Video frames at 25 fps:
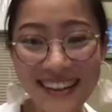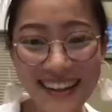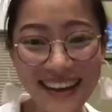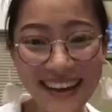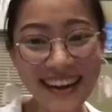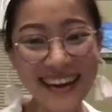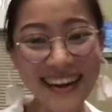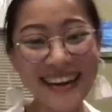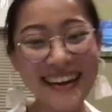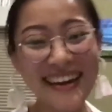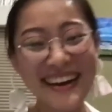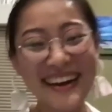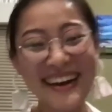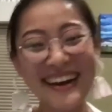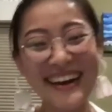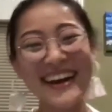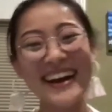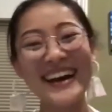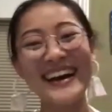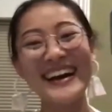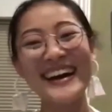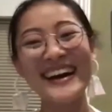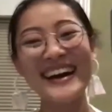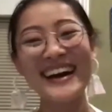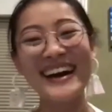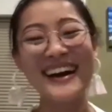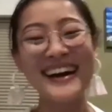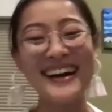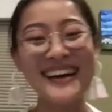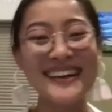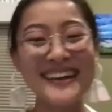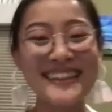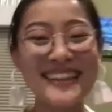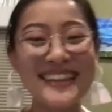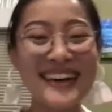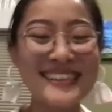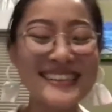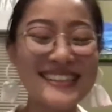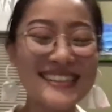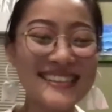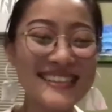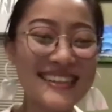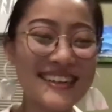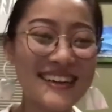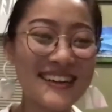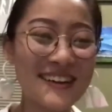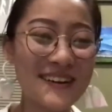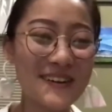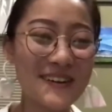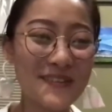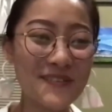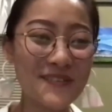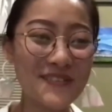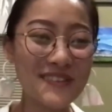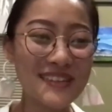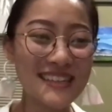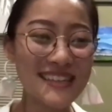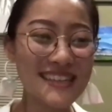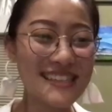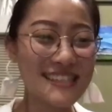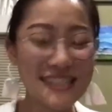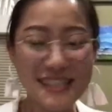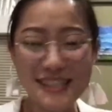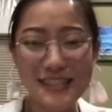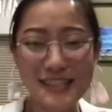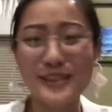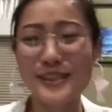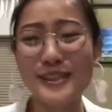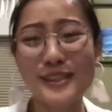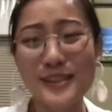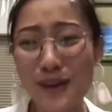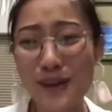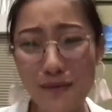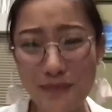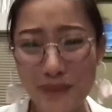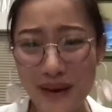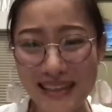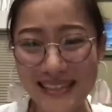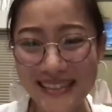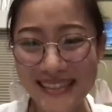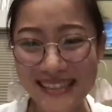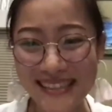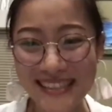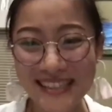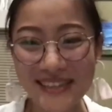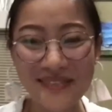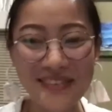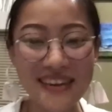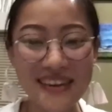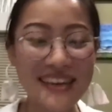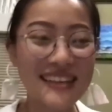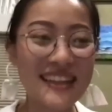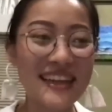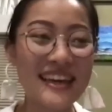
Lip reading: Like that's it's just so basic to me.